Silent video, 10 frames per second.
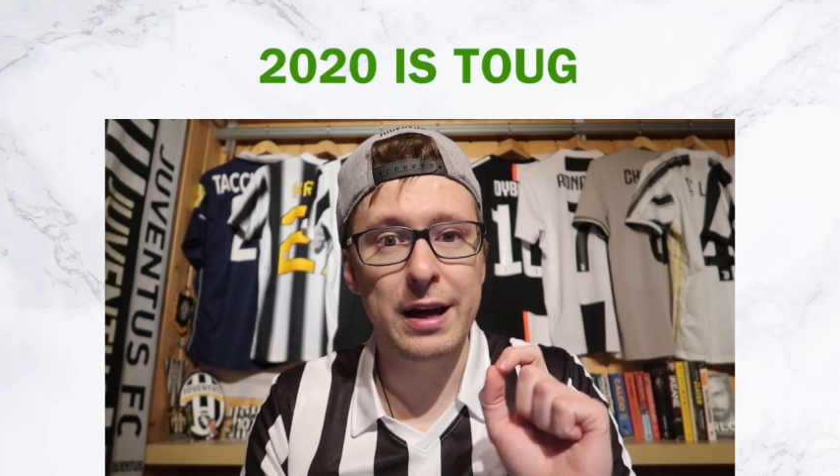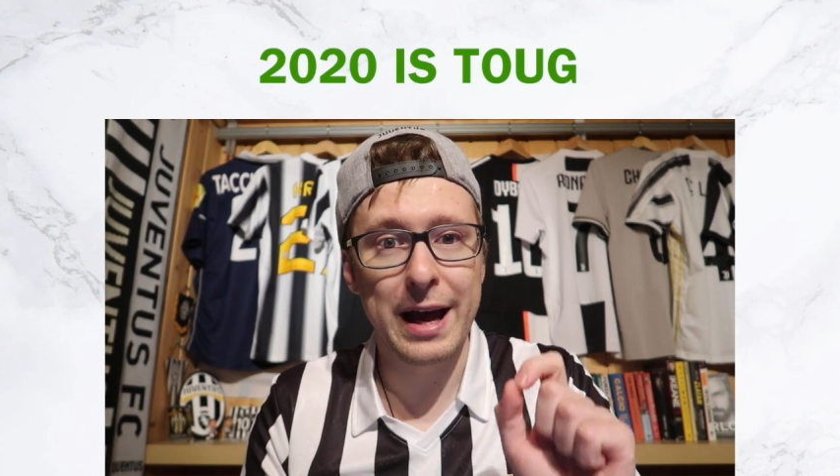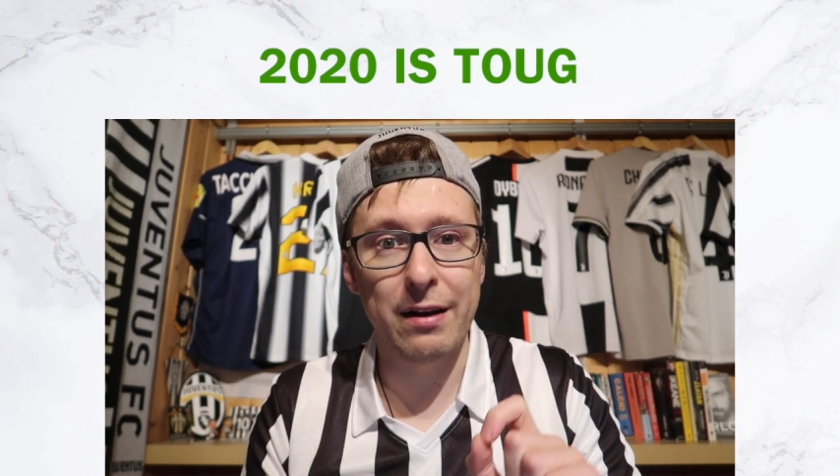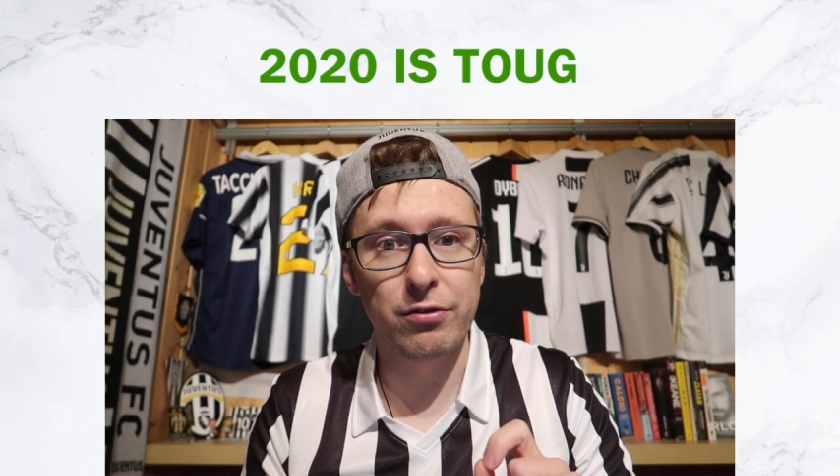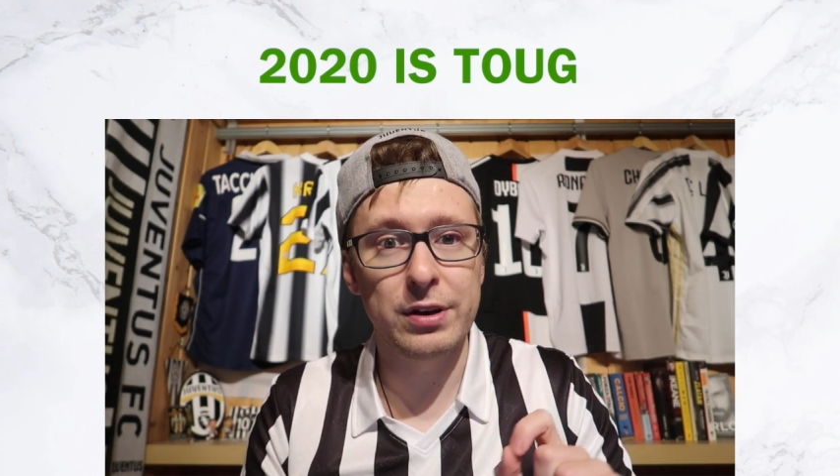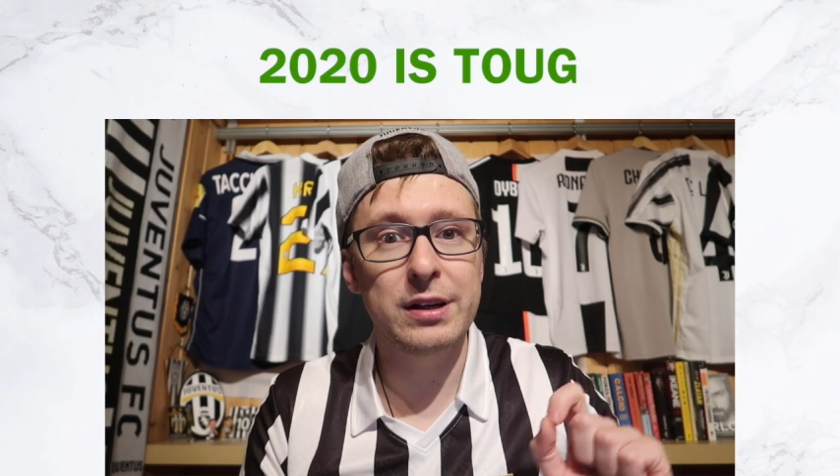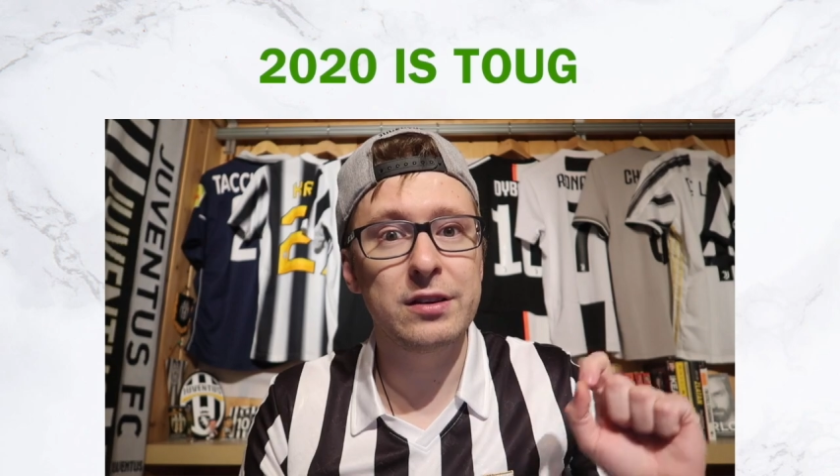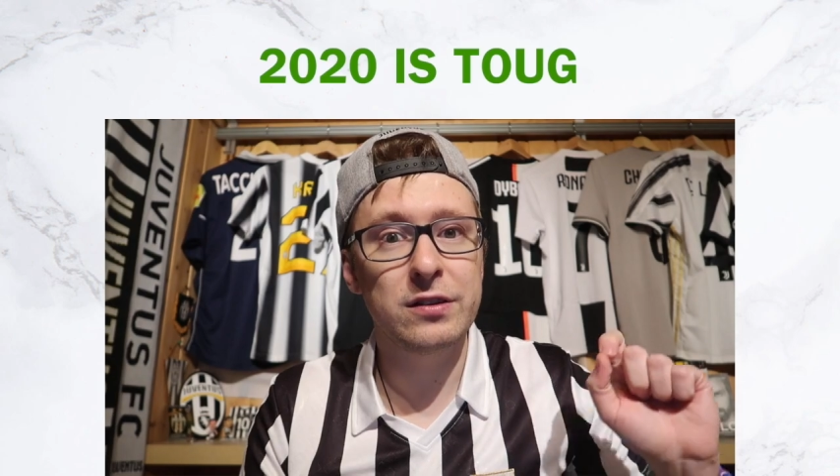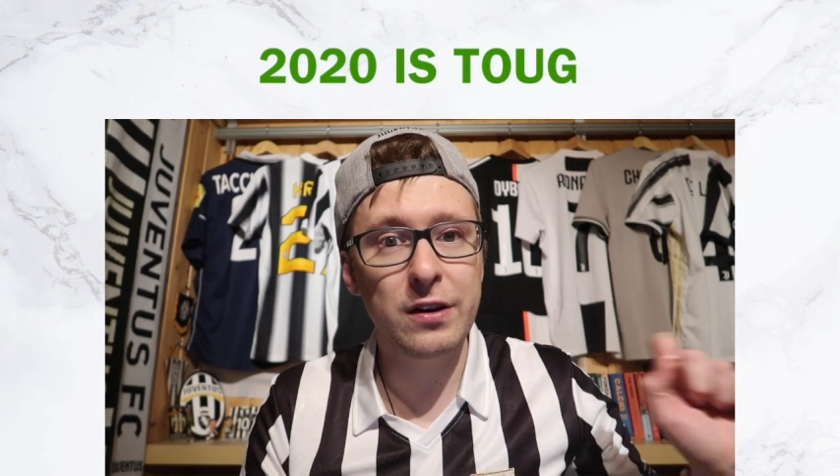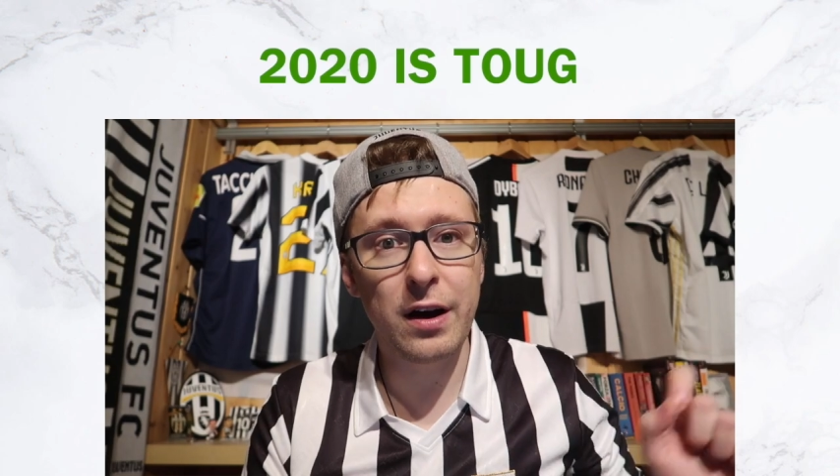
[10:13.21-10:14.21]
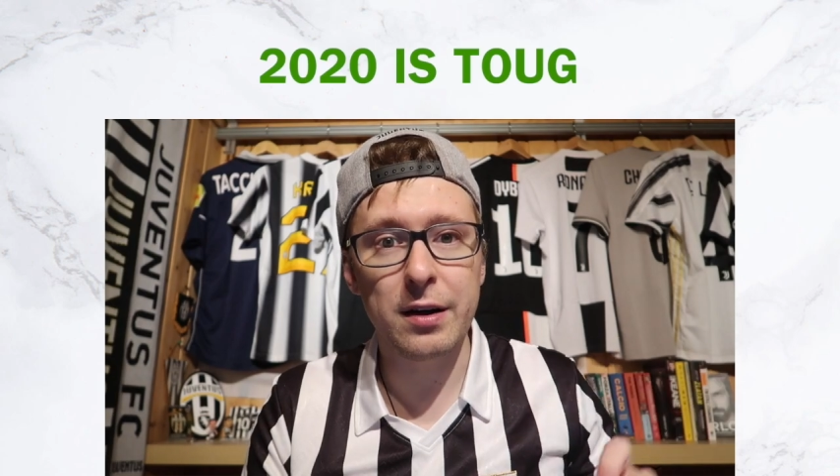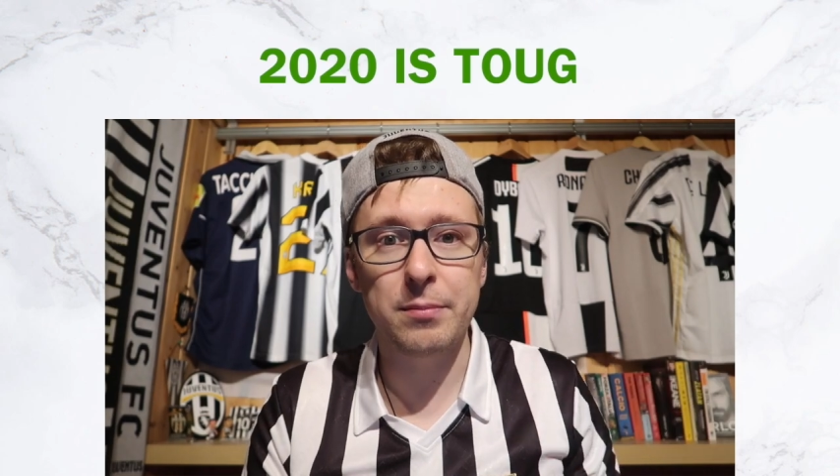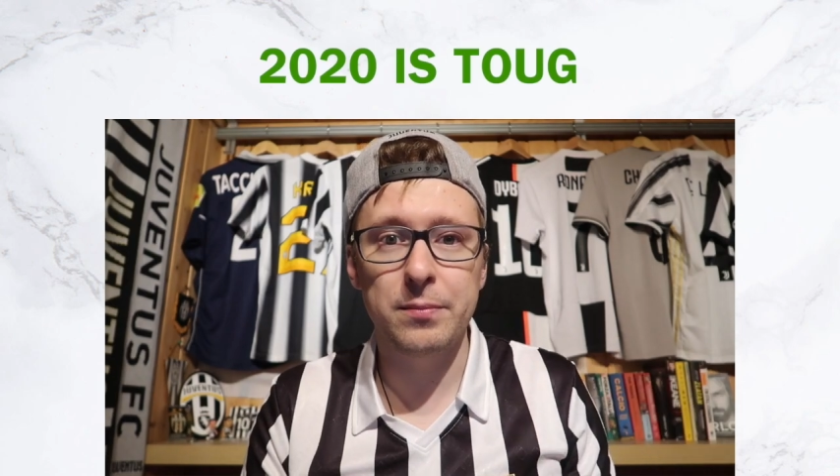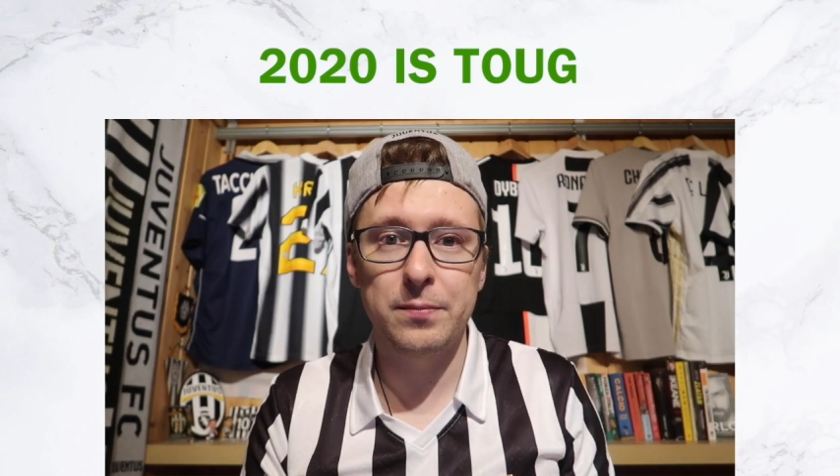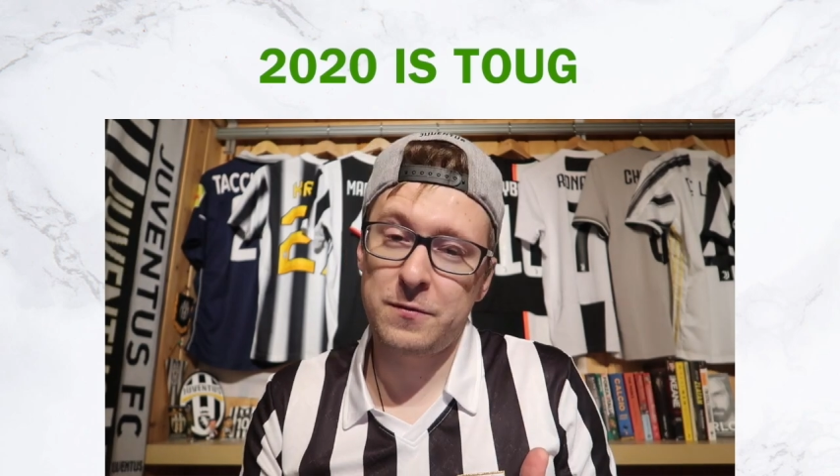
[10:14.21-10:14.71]
every
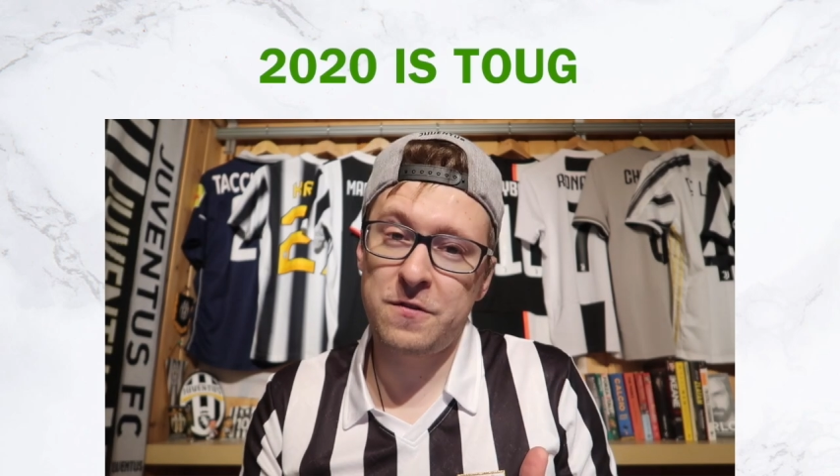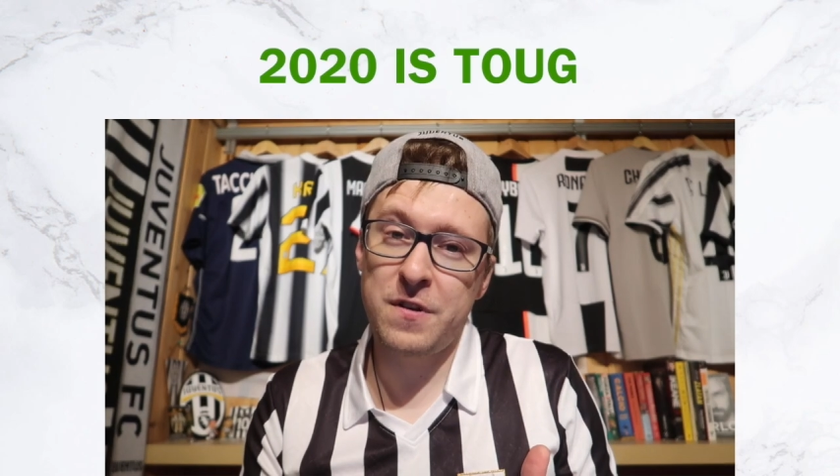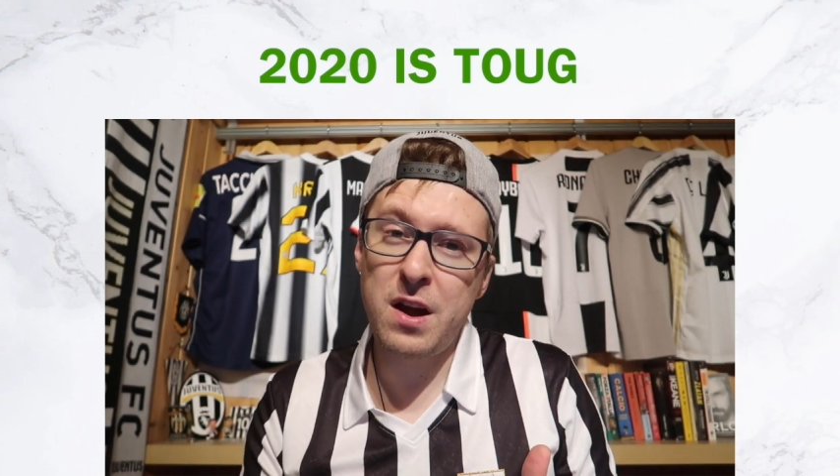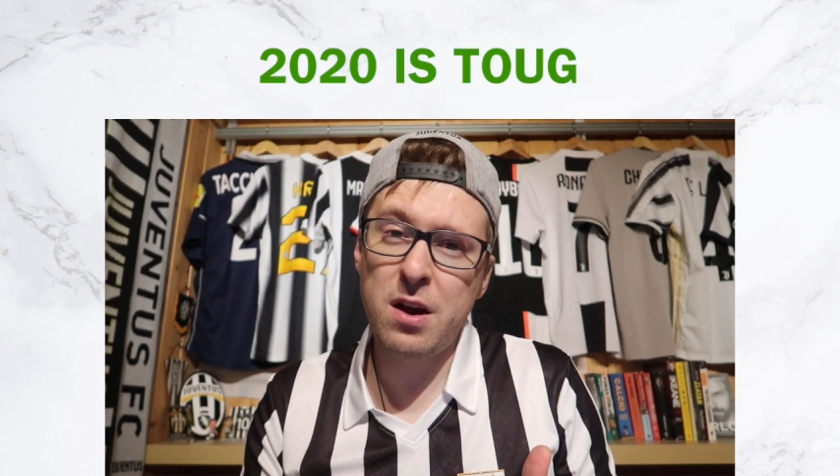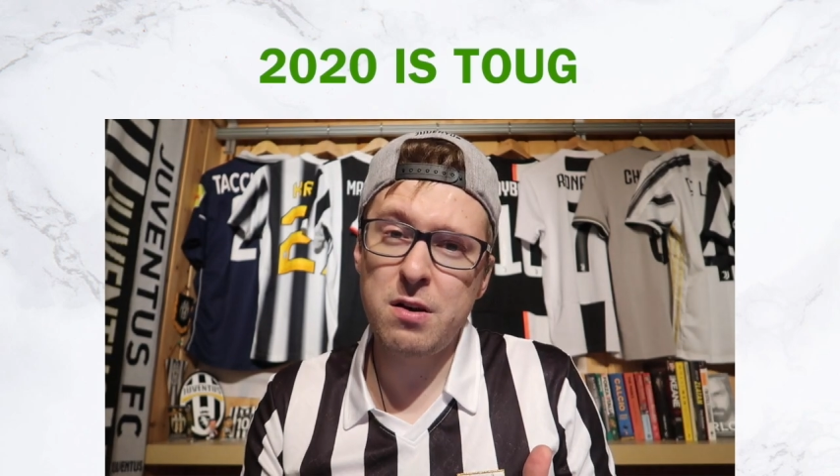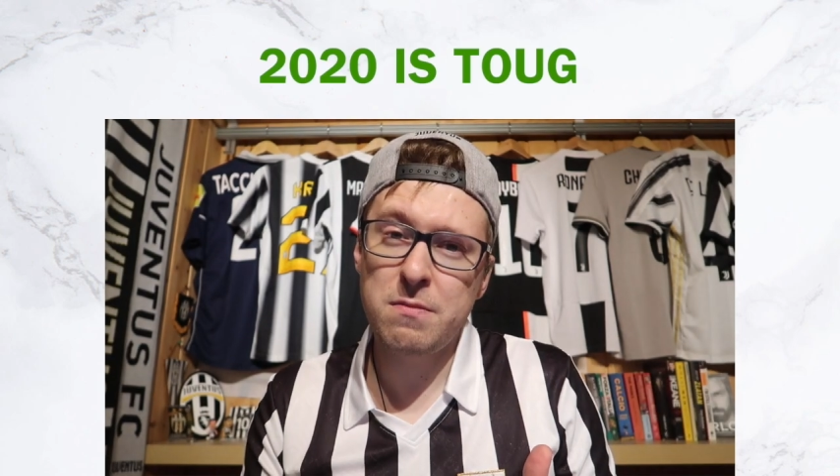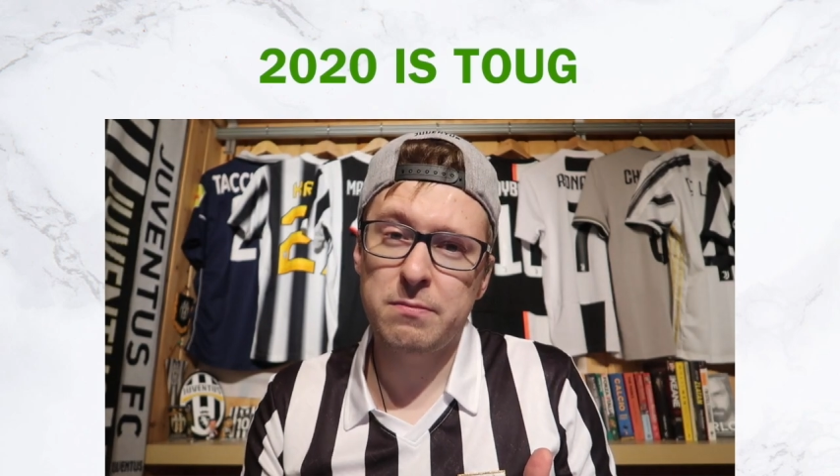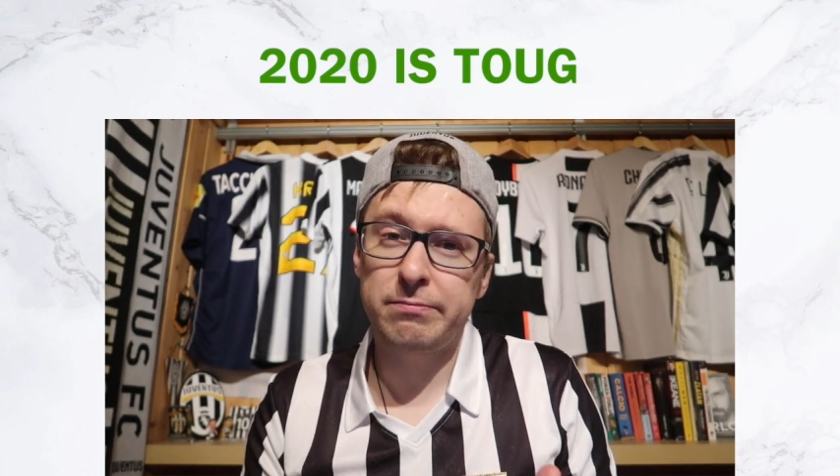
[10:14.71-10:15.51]
time. Fair?